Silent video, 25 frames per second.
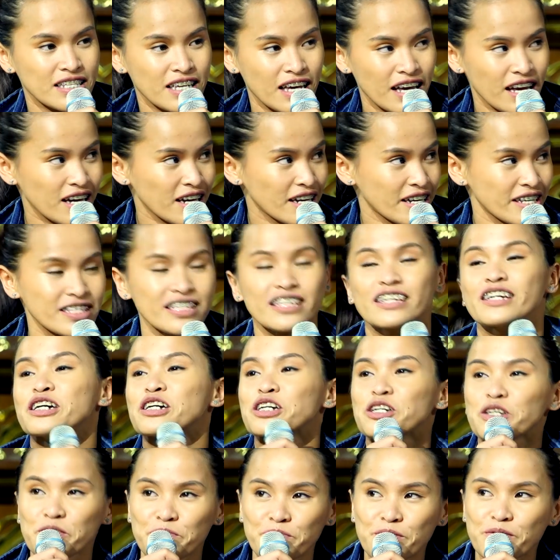volleyball
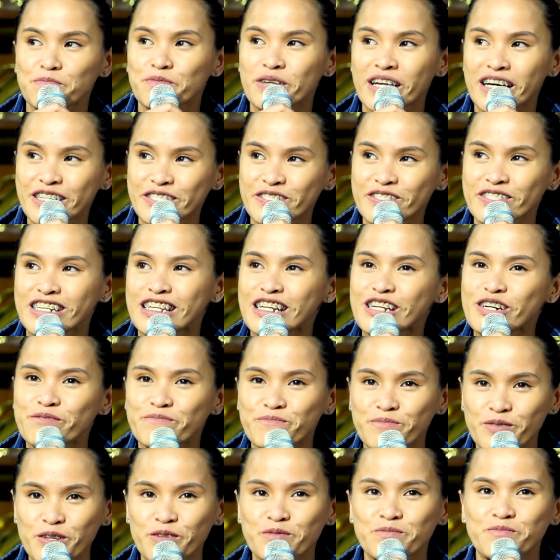team,
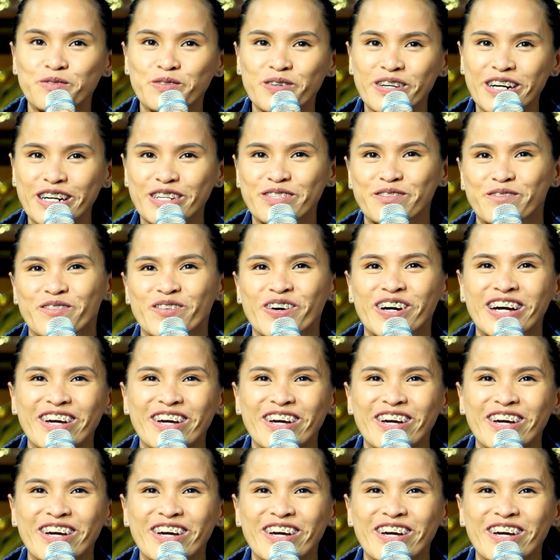Cherry Rondina,